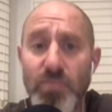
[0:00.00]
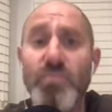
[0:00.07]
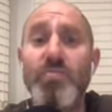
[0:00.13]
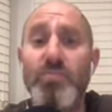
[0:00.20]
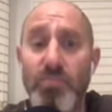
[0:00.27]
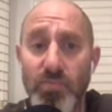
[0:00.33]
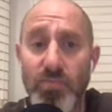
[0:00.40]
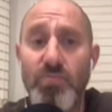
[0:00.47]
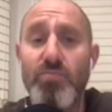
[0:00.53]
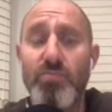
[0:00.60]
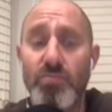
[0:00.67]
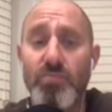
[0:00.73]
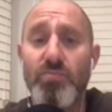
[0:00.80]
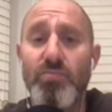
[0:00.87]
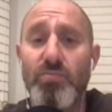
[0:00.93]

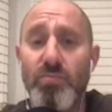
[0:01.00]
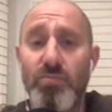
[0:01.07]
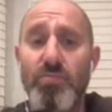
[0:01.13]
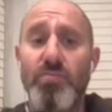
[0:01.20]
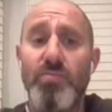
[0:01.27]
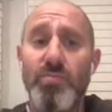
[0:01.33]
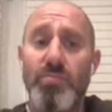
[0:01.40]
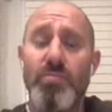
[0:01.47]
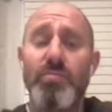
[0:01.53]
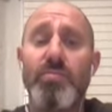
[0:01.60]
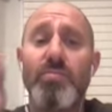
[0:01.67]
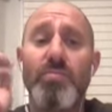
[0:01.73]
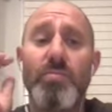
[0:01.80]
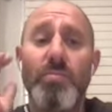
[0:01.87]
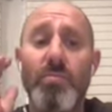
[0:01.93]

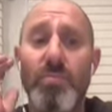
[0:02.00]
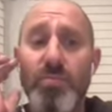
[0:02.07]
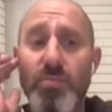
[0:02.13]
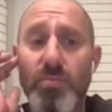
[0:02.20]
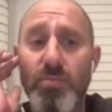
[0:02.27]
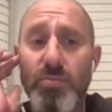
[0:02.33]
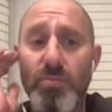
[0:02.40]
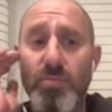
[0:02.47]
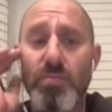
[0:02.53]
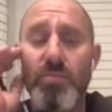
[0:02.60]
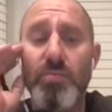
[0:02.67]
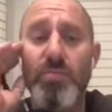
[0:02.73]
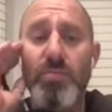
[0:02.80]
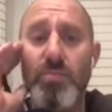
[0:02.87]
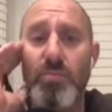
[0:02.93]
This person isn't speaking.